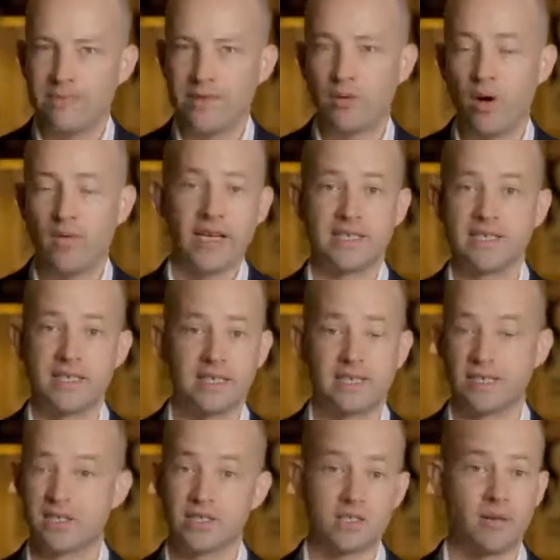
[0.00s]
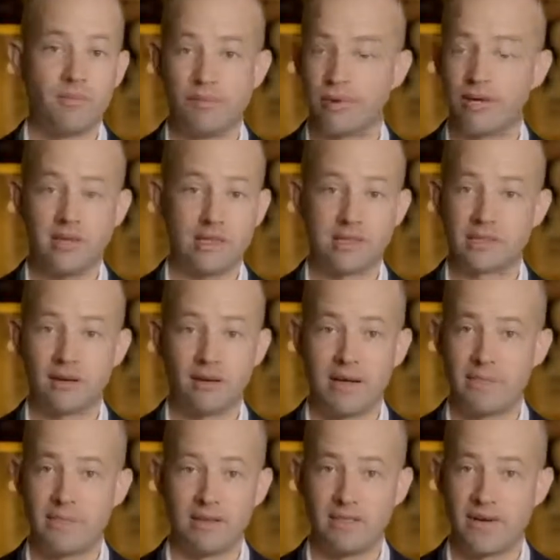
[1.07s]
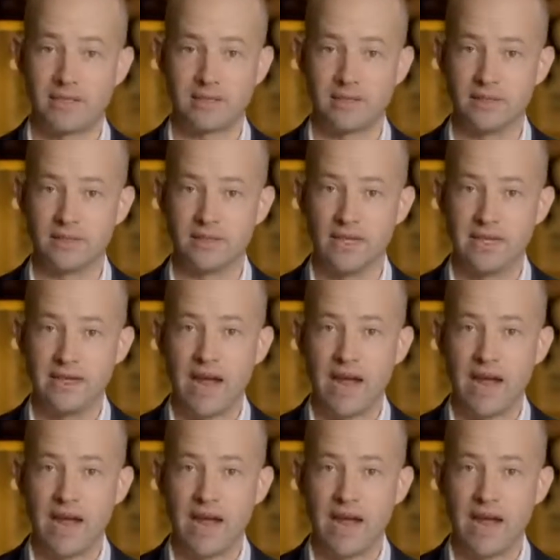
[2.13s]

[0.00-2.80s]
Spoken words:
Now what that did is it just completely slowed up investors.